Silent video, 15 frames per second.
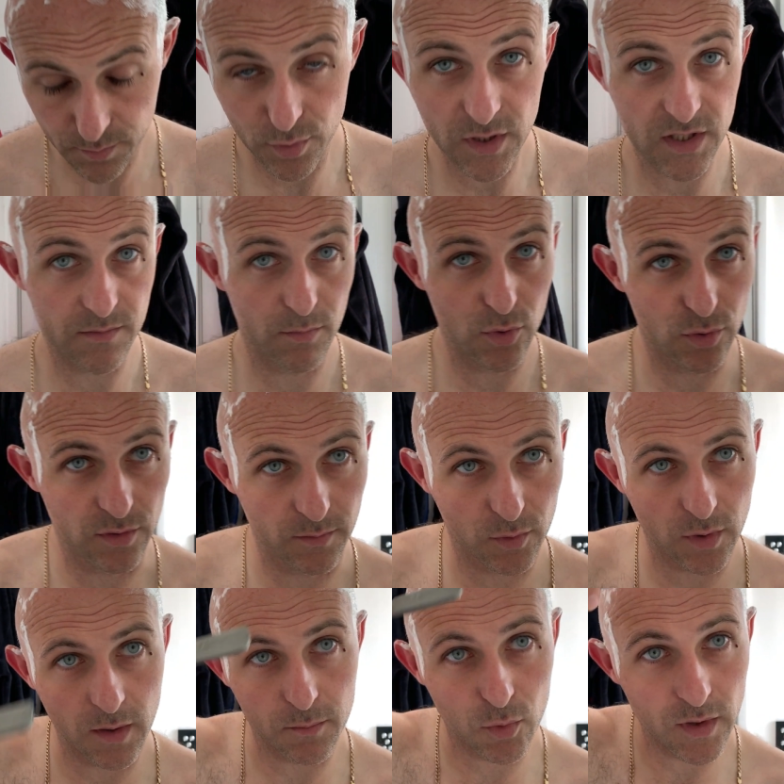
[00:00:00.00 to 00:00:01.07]
pretty smooth.
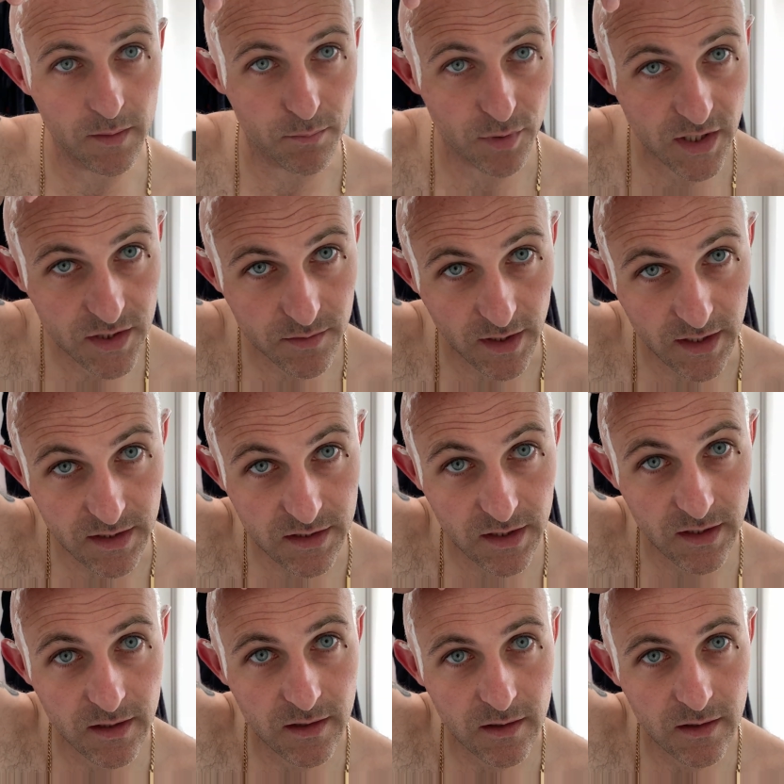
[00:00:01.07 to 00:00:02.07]
I'm quite impressed with it actually.